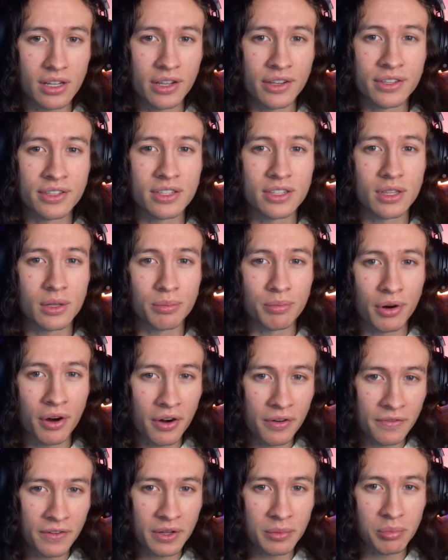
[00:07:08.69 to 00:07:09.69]
is the
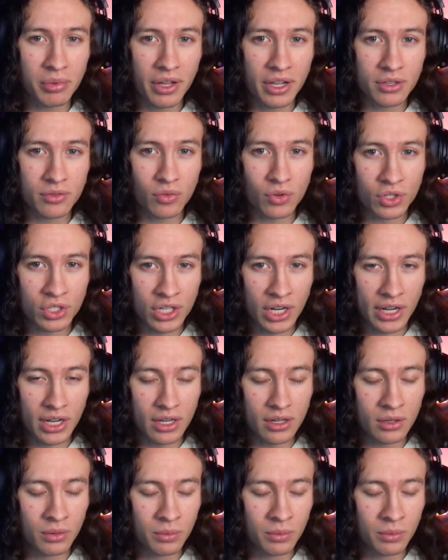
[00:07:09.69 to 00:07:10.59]
perfect place for shade.